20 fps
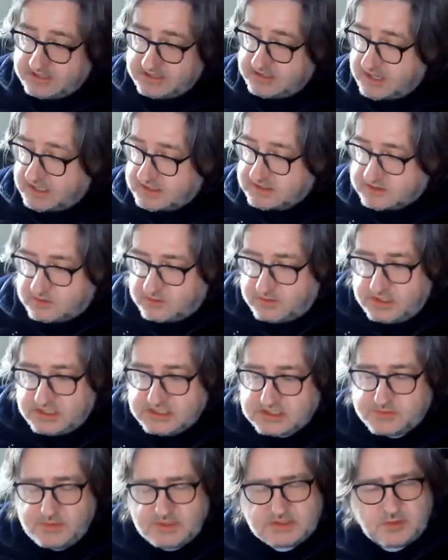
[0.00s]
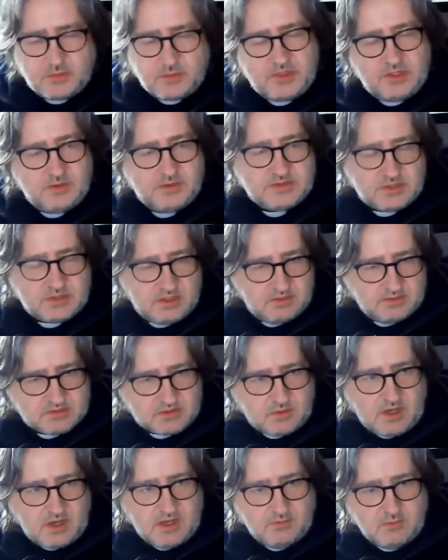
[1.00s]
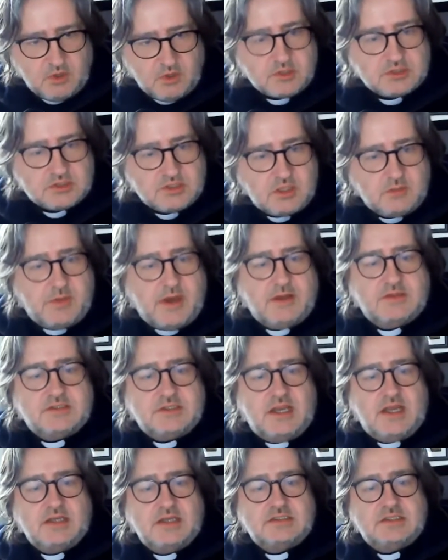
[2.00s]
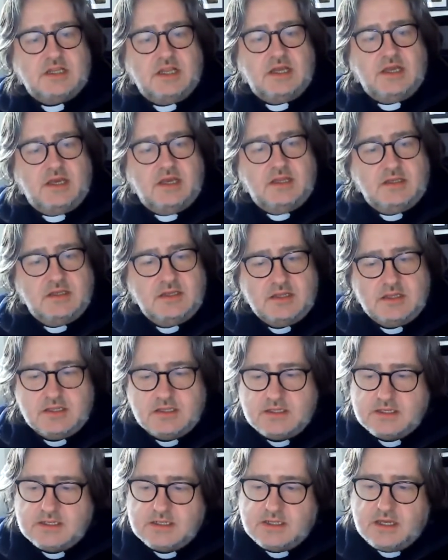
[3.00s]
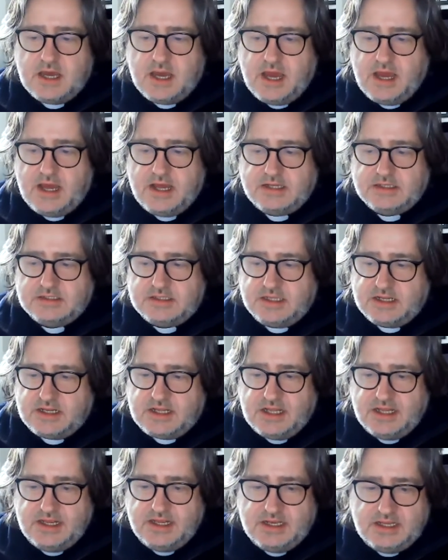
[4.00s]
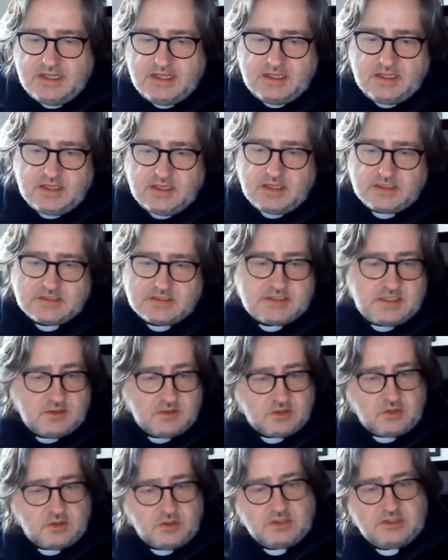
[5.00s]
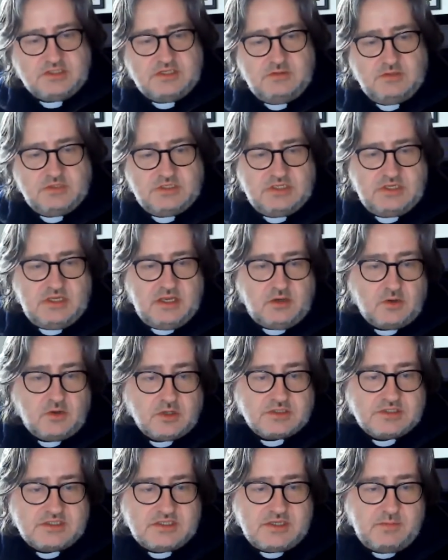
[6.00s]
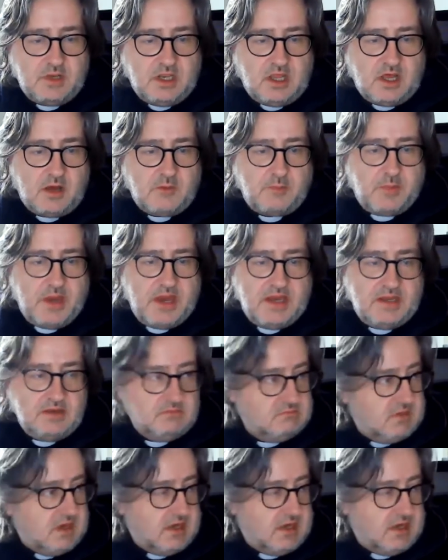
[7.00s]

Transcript: did the High School Works split up? And he was quite emotional about it actually, and it clearly still causes him a lot of pain.